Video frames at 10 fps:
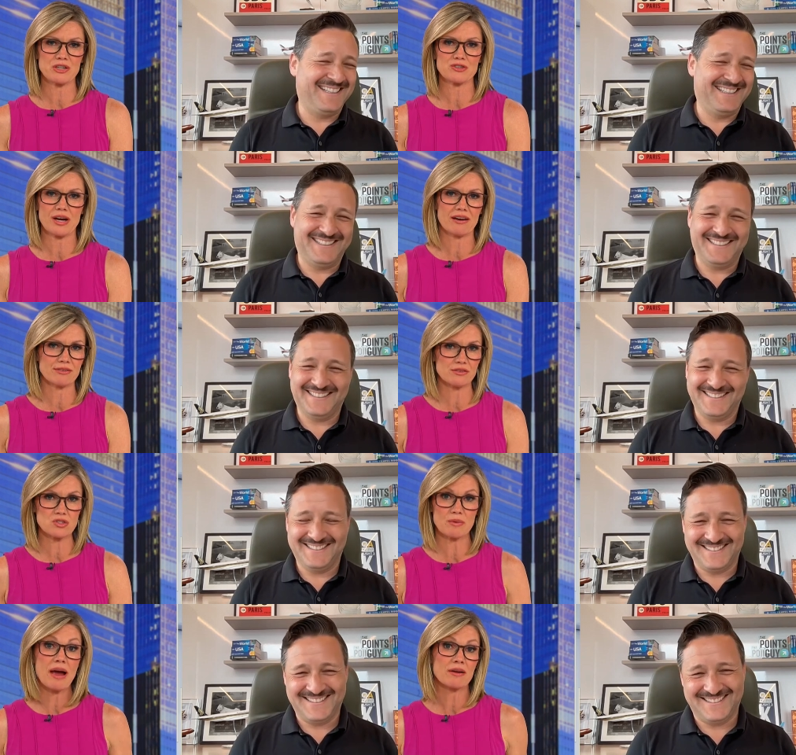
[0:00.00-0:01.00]
Speaker 1: I traveled,
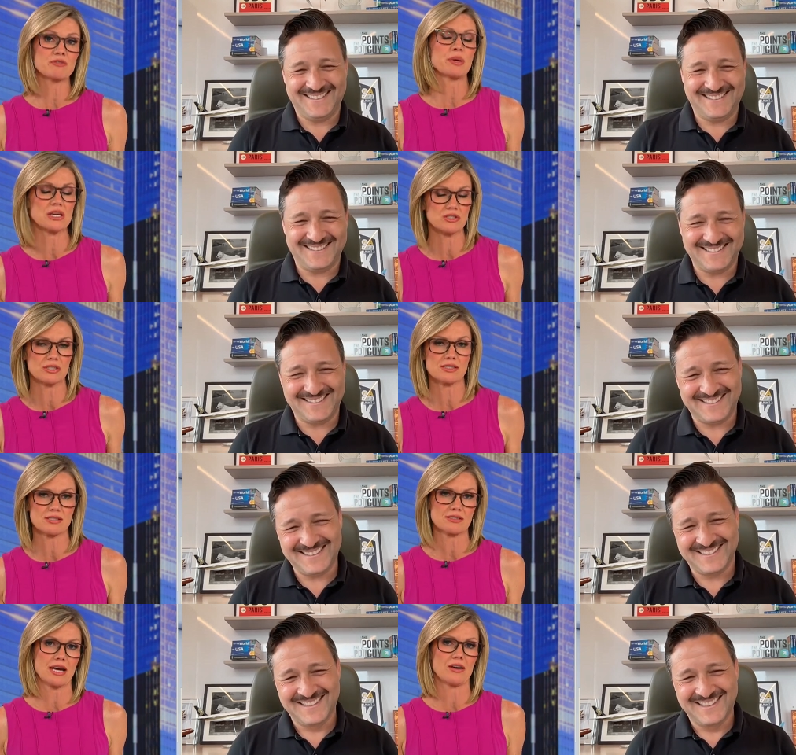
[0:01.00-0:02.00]
so I'm out of
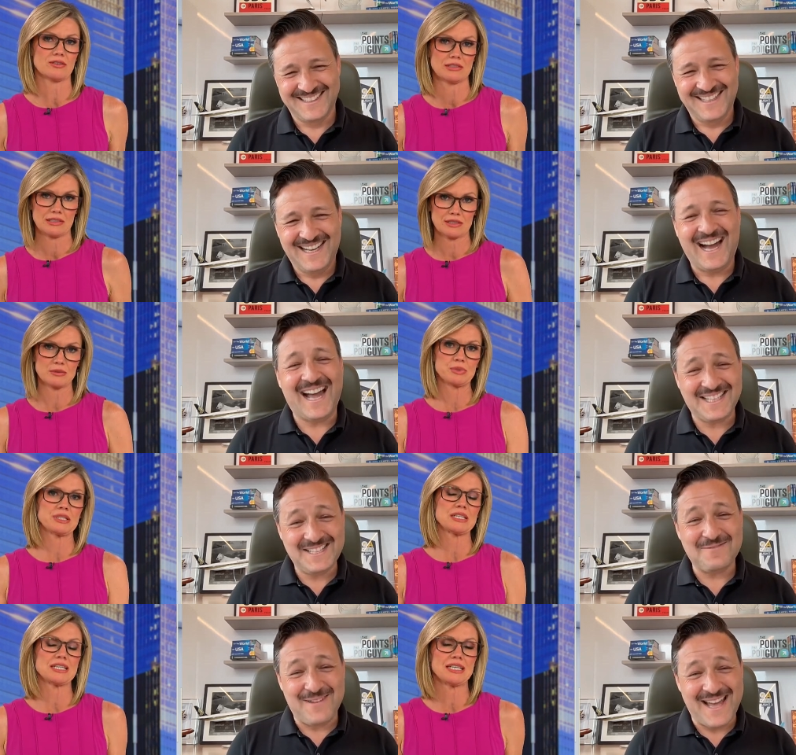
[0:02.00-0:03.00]
patience now.
Speaker 2: I
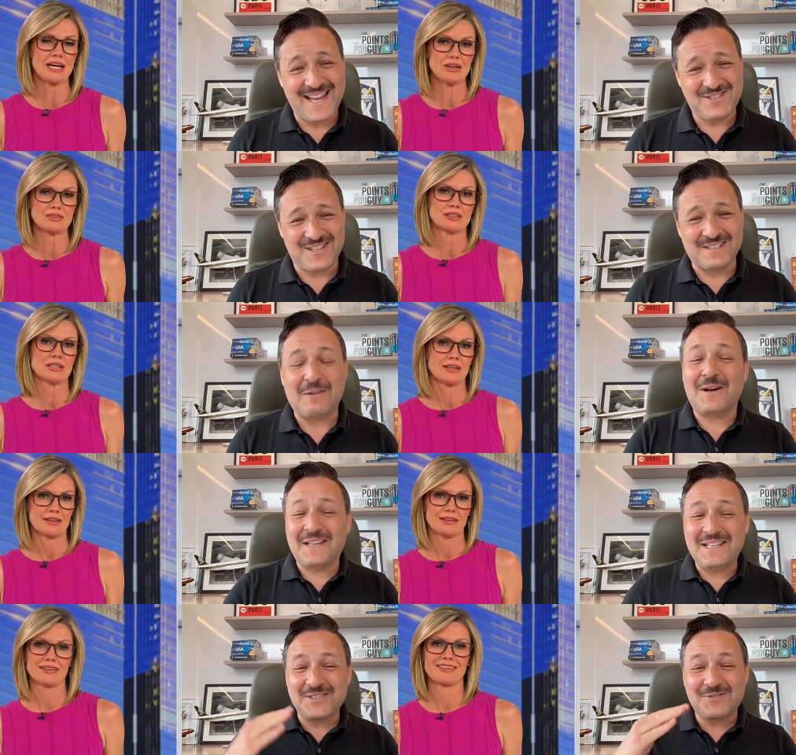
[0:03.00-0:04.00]
can imagine.
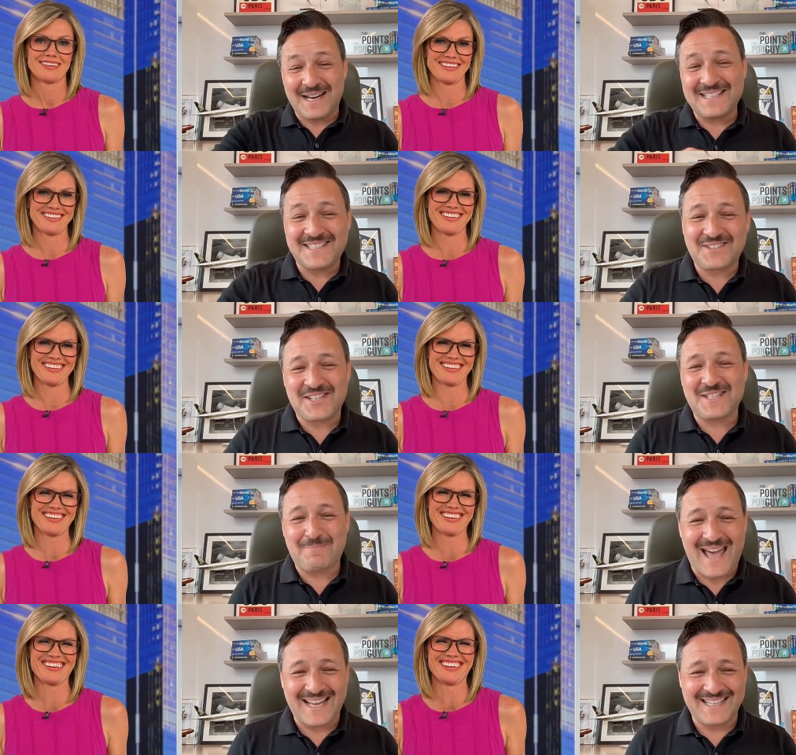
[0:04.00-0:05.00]
Well, here's what I suggest
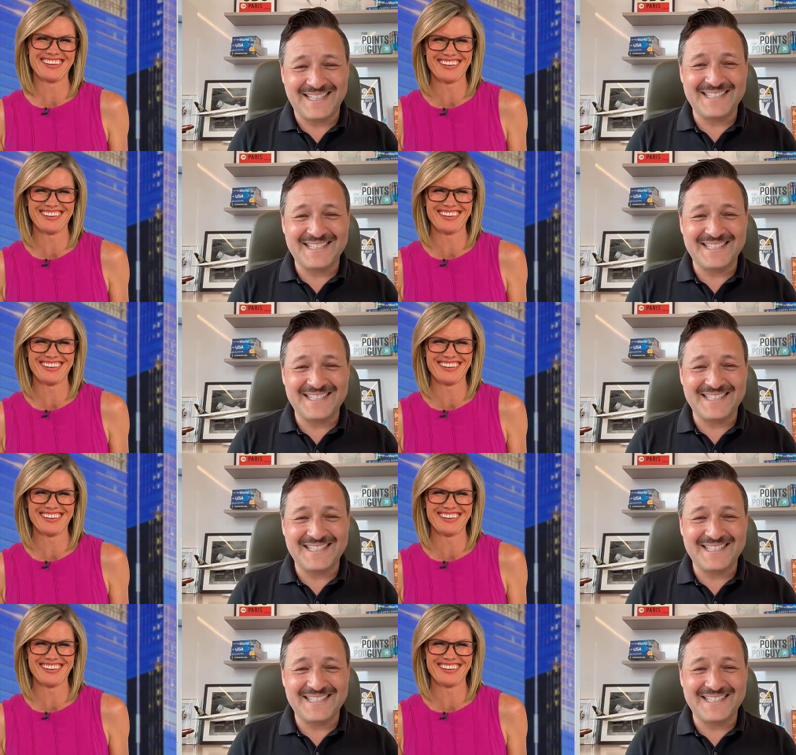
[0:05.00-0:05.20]
packing